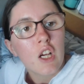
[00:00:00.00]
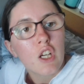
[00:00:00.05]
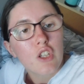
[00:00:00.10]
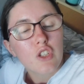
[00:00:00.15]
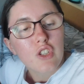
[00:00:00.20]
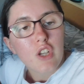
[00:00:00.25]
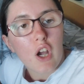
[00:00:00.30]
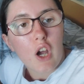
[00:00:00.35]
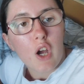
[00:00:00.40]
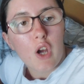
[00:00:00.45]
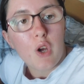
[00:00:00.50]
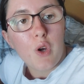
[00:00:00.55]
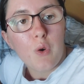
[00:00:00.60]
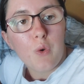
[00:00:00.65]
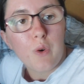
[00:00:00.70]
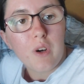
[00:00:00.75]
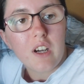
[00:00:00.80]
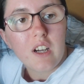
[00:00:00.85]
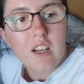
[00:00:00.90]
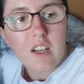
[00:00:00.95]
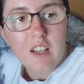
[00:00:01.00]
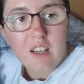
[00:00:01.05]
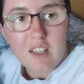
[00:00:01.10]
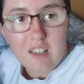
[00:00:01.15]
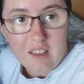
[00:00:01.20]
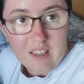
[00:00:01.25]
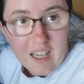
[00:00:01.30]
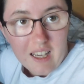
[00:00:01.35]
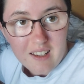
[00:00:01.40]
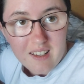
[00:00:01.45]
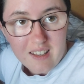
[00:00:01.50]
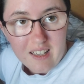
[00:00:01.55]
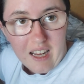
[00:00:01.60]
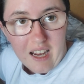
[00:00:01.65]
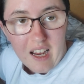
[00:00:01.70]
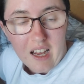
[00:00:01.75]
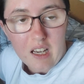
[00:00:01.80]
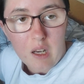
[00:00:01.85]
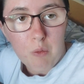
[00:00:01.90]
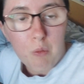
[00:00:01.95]
So that's
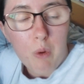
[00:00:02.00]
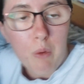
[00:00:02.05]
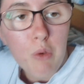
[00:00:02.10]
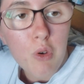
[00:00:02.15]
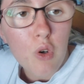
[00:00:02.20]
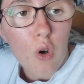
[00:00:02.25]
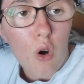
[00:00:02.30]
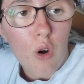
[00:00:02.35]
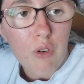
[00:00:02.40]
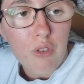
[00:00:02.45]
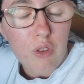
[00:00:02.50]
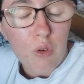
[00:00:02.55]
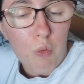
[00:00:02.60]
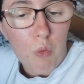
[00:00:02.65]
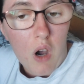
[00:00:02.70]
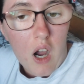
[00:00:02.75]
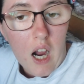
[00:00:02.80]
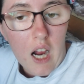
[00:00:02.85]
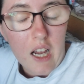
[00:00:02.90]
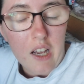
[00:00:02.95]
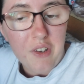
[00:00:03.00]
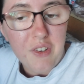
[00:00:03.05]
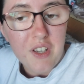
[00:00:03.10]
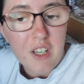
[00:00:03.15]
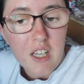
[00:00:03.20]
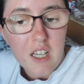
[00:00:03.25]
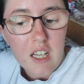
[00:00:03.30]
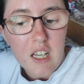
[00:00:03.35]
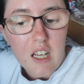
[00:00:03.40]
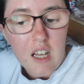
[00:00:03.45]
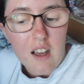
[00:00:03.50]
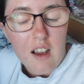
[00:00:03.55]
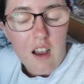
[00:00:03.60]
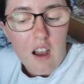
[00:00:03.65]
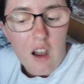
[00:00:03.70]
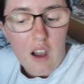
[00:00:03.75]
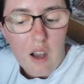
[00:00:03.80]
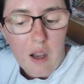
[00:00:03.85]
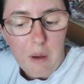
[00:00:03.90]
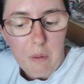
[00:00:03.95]
that, and then when we got off the ride,
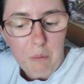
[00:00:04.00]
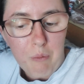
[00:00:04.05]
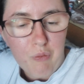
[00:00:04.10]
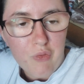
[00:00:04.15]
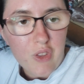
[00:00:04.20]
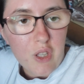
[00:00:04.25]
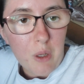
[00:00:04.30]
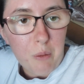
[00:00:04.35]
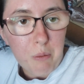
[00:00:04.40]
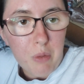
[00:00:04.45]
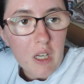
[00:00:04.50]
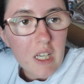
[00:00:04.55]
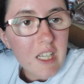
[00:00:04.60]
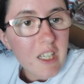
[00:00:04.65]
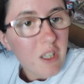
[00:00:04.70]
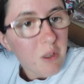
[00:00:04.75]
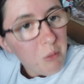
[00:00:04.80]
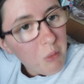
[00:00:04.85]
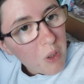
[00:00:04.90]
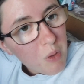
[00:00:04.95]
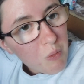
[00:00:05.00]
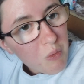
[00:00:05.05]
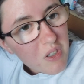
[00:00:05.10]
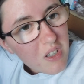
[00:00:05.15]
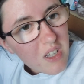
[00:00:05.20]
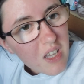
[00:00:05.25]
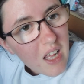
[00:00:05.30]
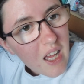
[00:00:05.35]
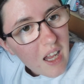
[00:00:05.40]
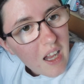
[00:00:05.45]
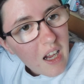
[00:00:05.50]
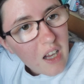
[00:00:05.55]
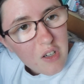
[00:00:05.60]
the policeman was there.